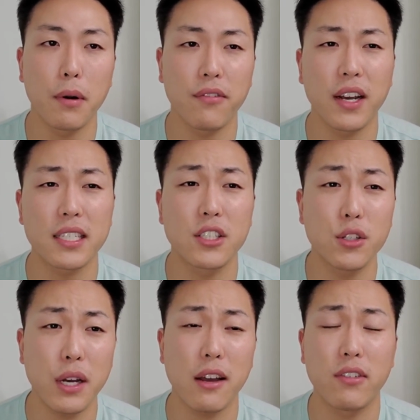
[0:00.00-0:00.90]
but if you guys
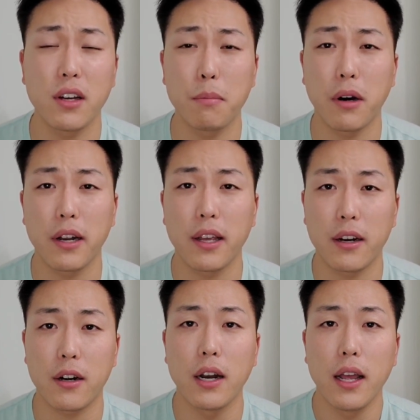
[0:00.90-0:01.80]
do have good body
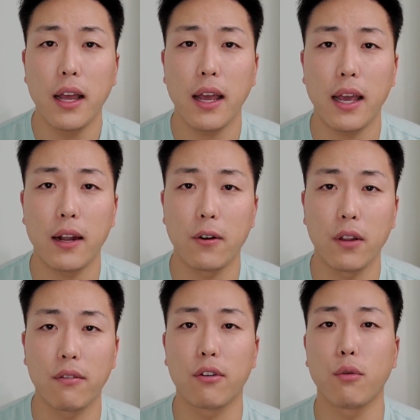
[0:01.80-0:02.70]
hair and are
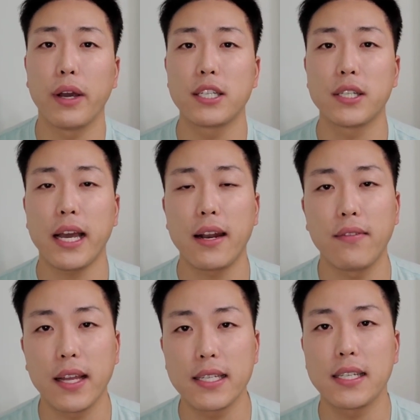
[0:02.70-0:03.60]
looking for ways to add in
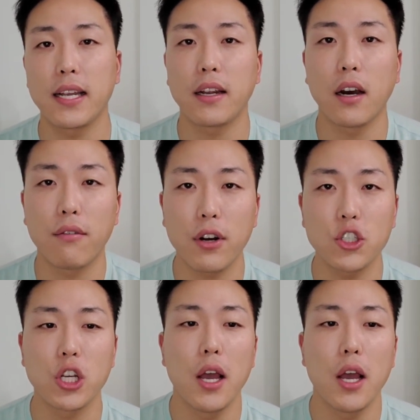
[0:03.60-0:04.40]
density and coverage,